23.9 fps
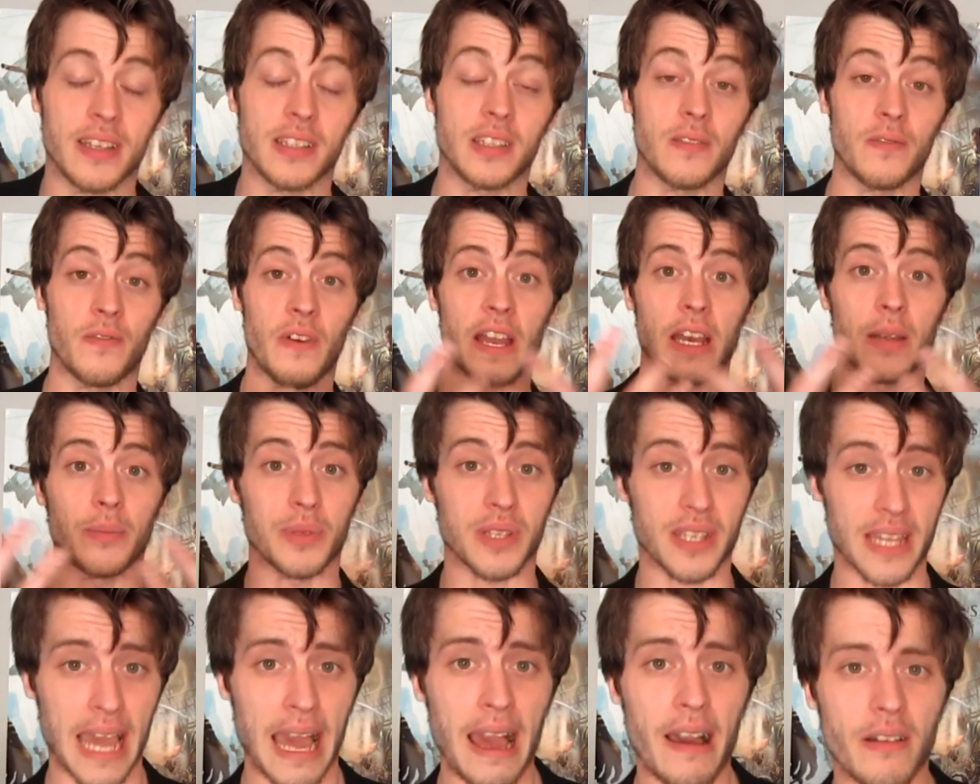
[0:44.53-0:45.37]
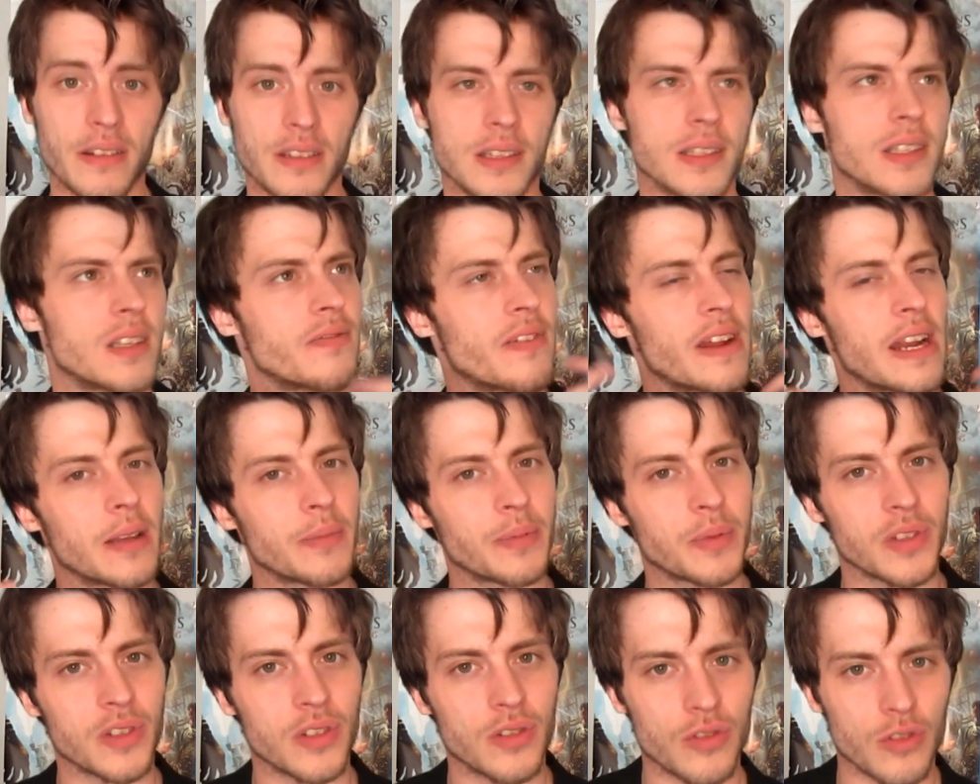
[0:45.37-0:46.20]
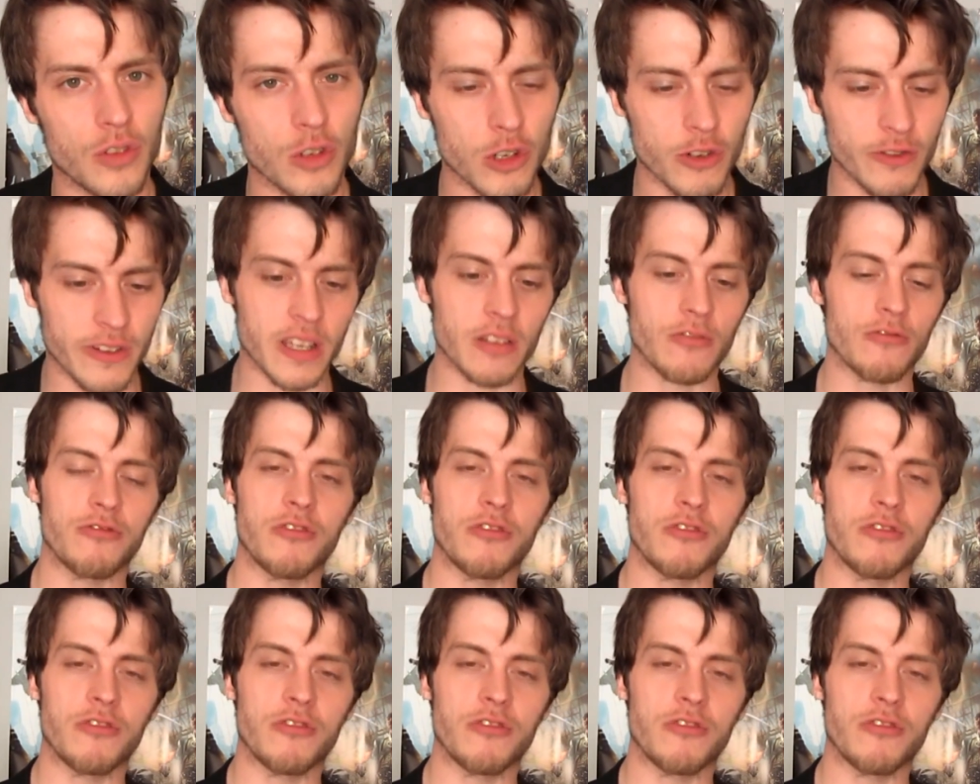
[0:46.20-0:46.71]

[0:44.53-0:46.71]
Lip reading: that develops a character, develops a story,